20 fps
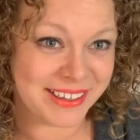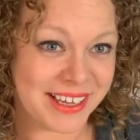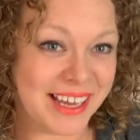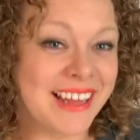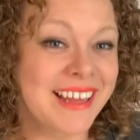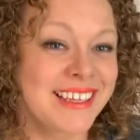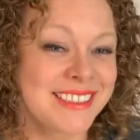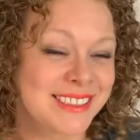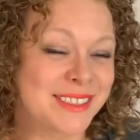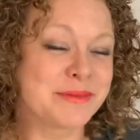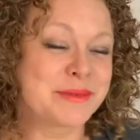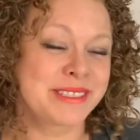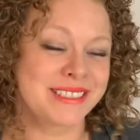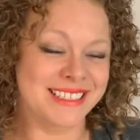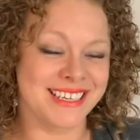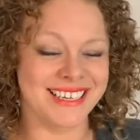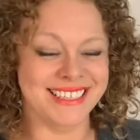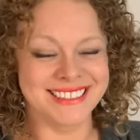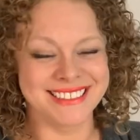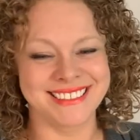Okay, that's how I'm gonna
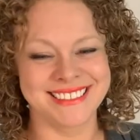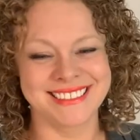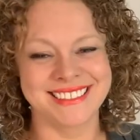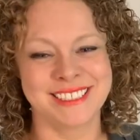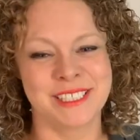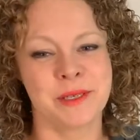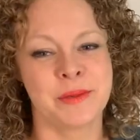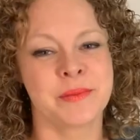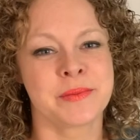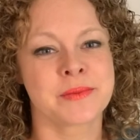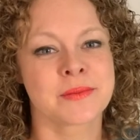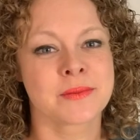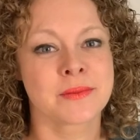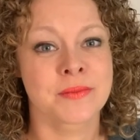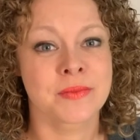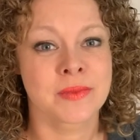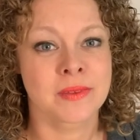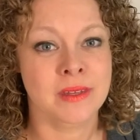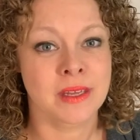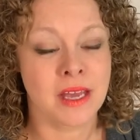say it.
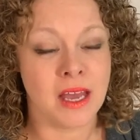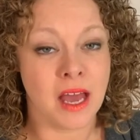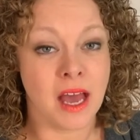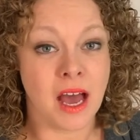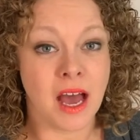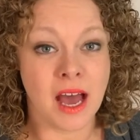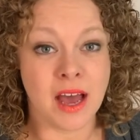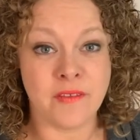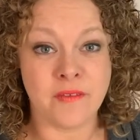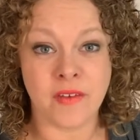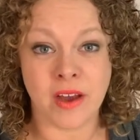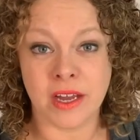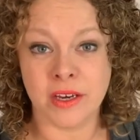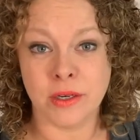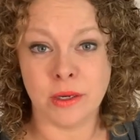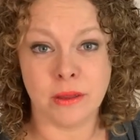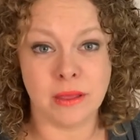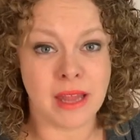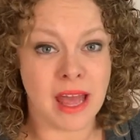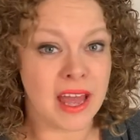I find
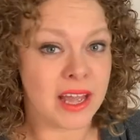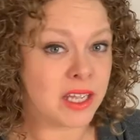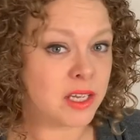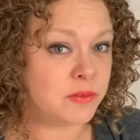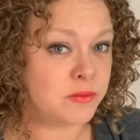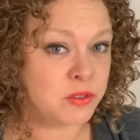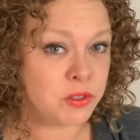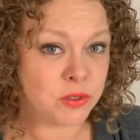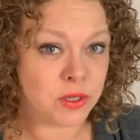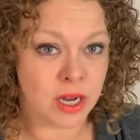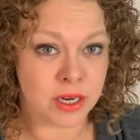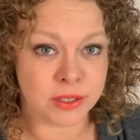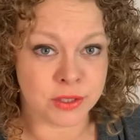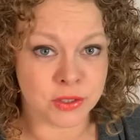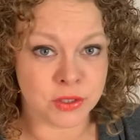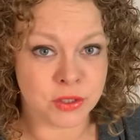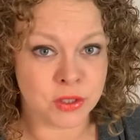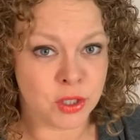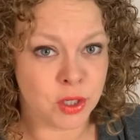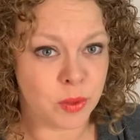your lack of do not
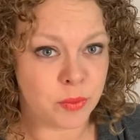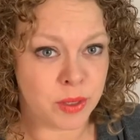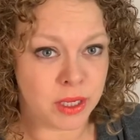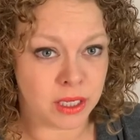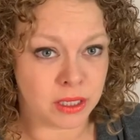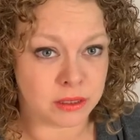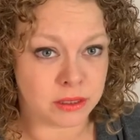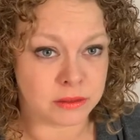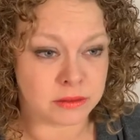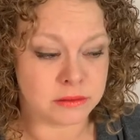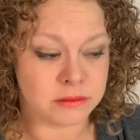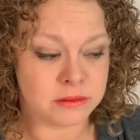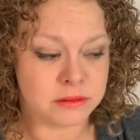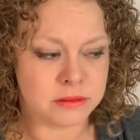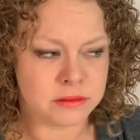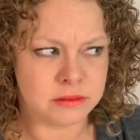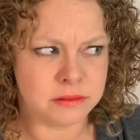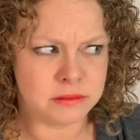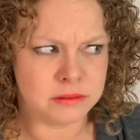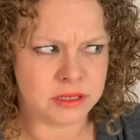disturbing
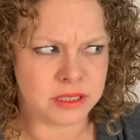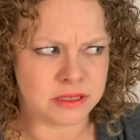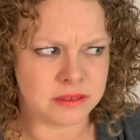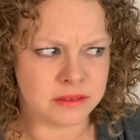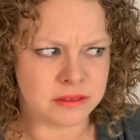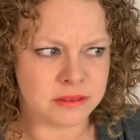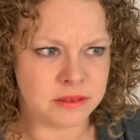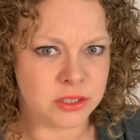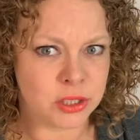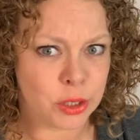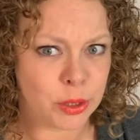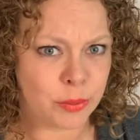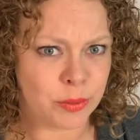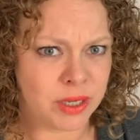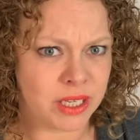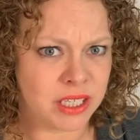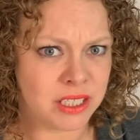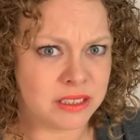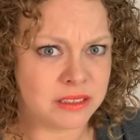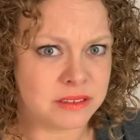
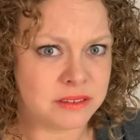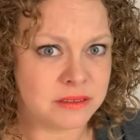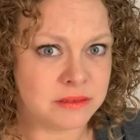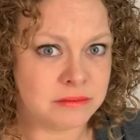disturbing.